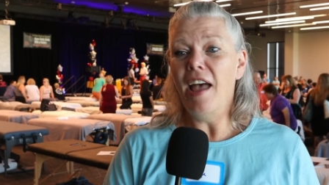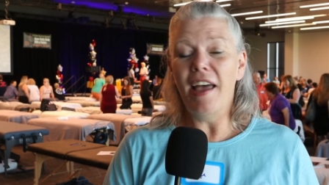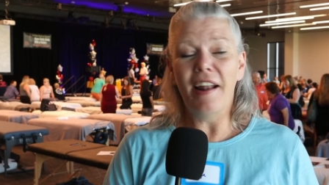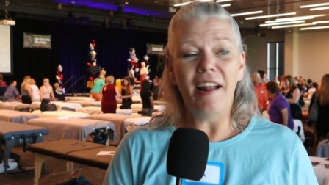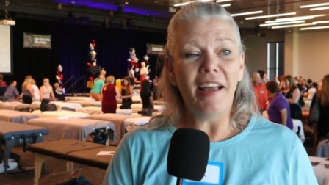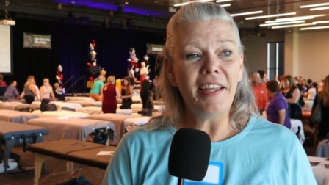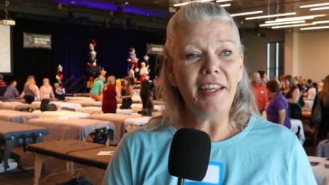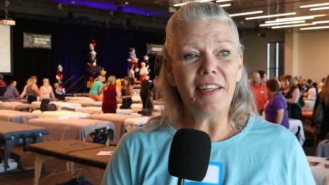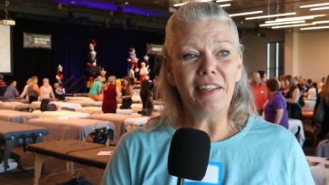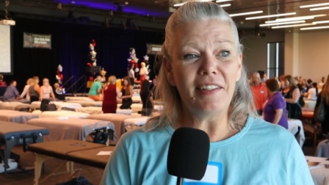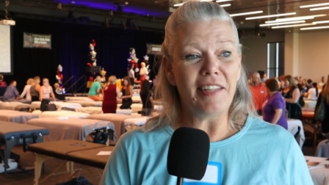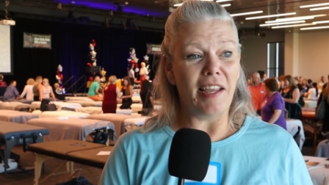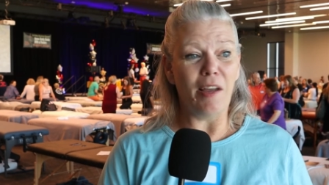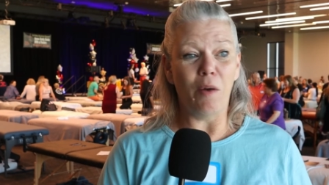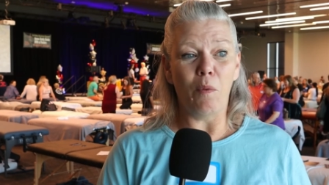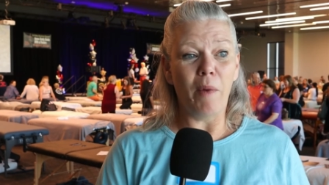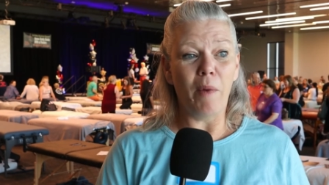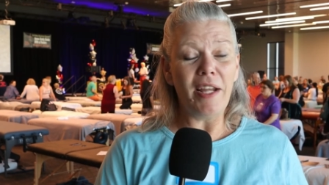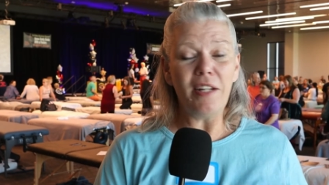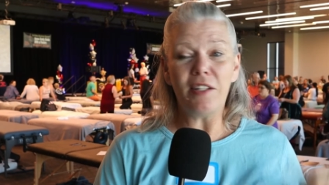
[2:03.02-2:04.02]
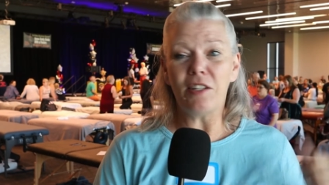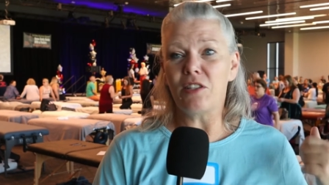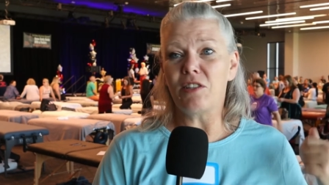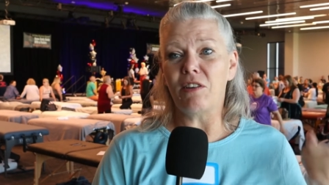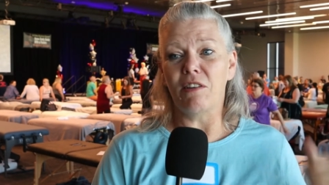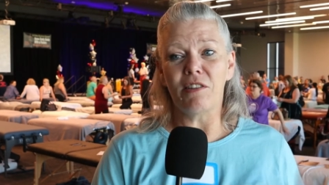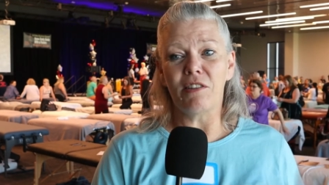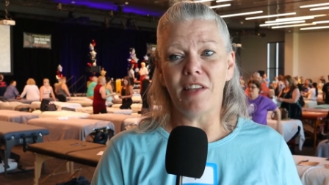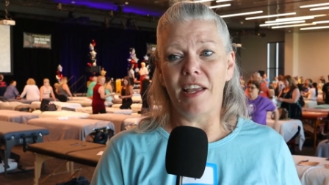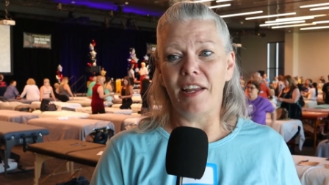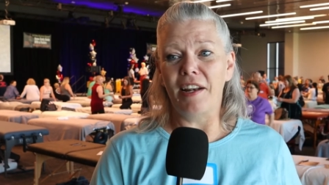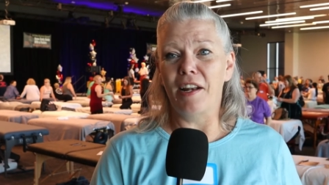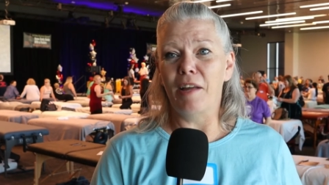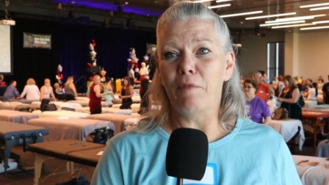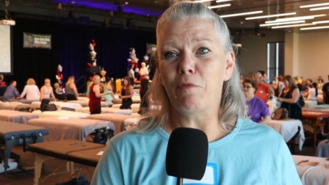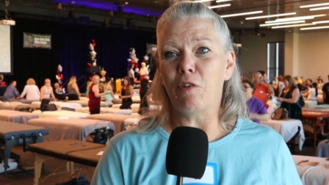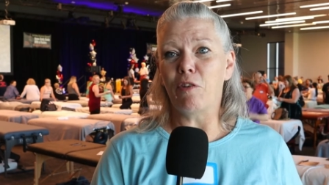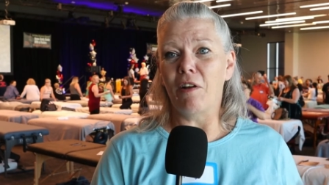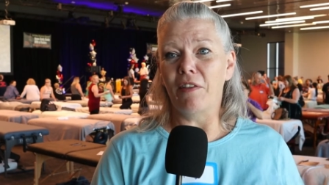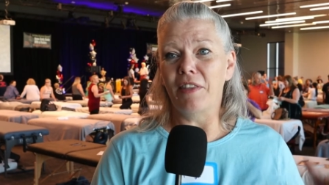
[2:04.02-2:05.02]
And I can't wait to start signing
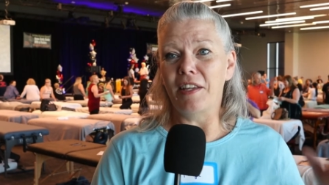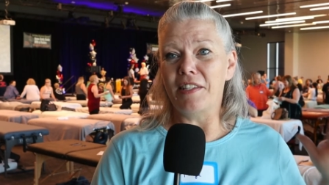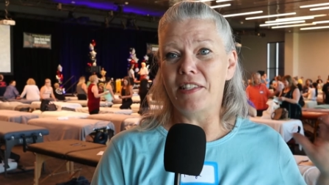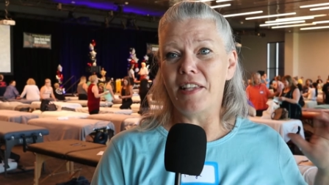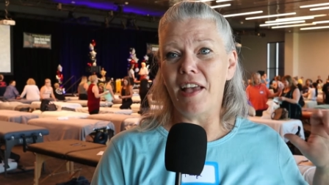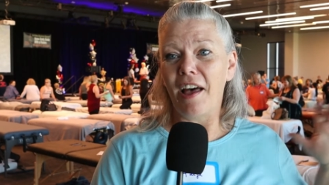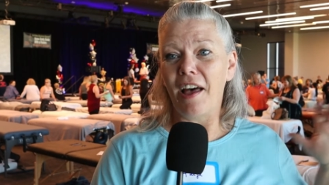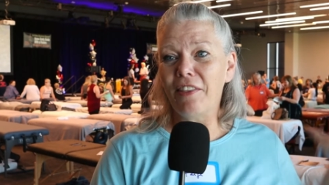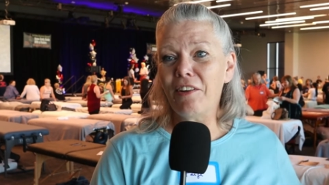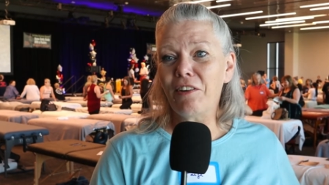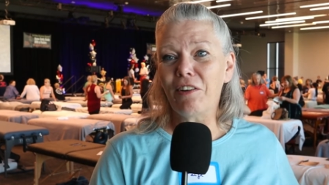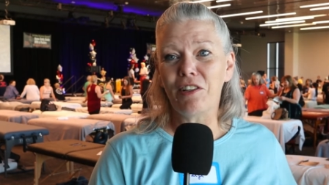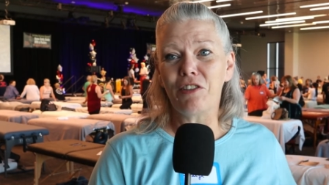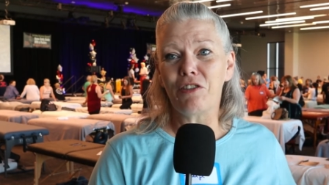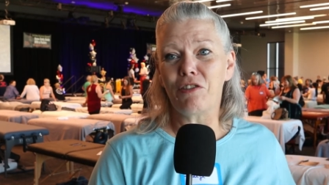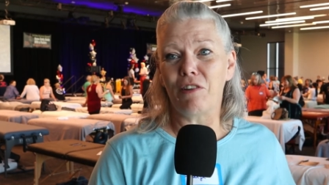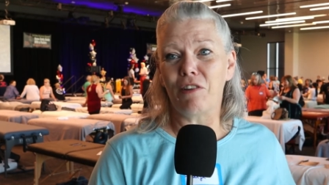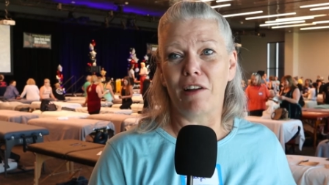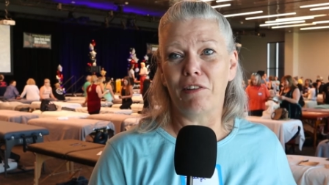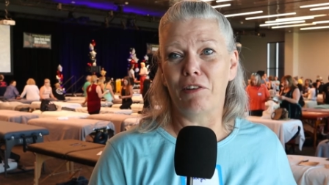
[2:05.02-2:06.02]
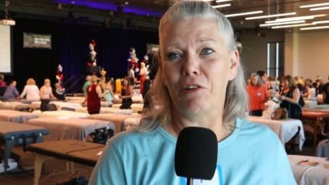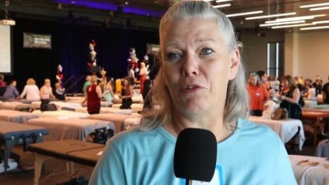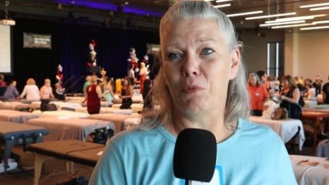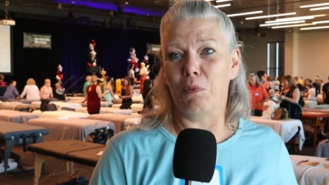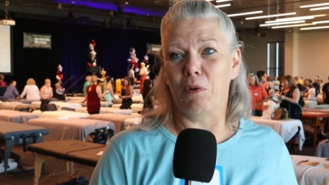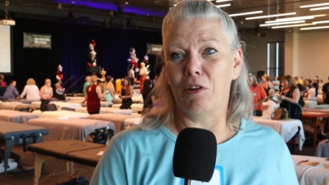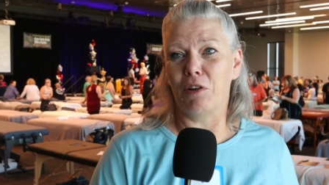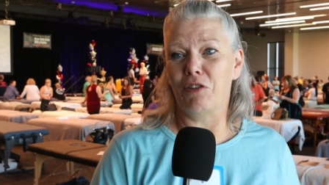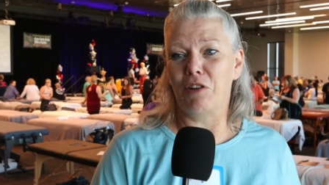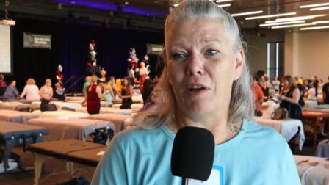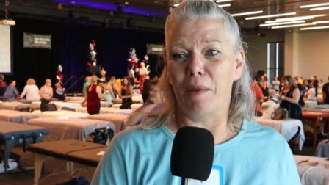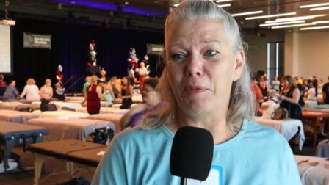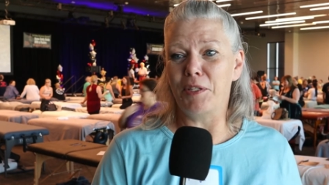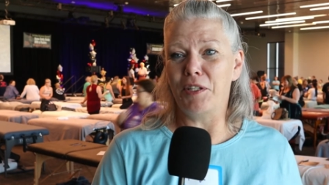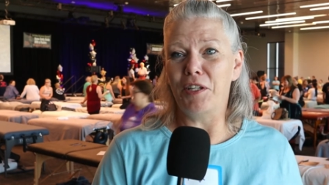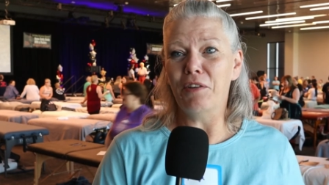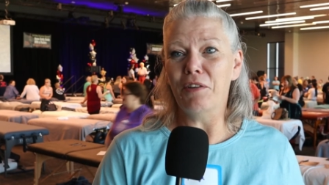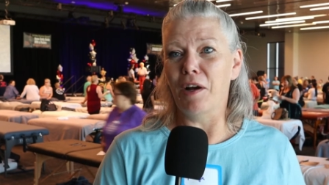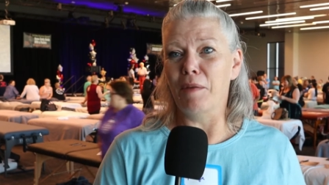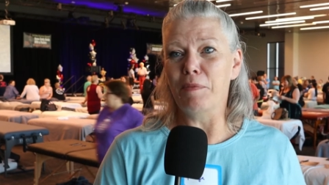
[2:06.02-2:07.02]
up for all these other instructors' workshops too.